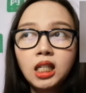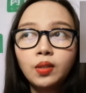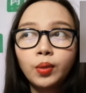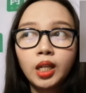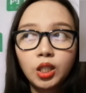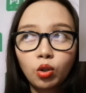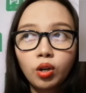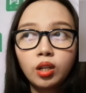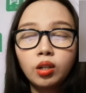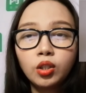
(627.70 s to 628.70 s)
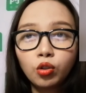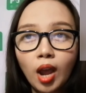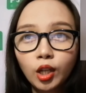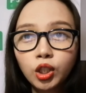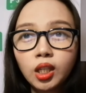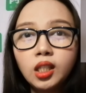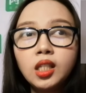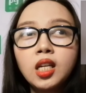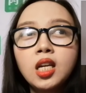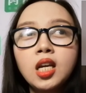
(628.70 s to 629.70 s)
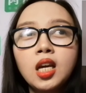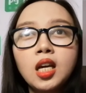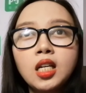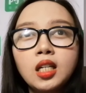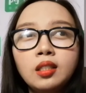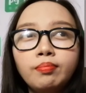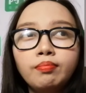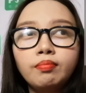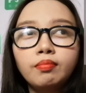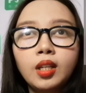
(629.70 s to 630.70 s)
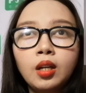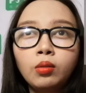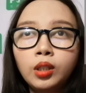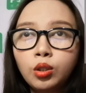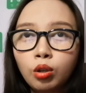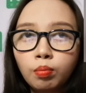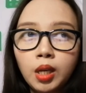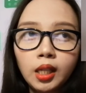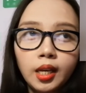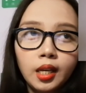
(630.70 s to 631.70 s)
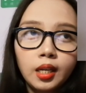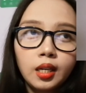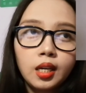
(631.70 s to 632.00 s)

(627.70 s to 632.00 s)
When I started contraction, it only took me like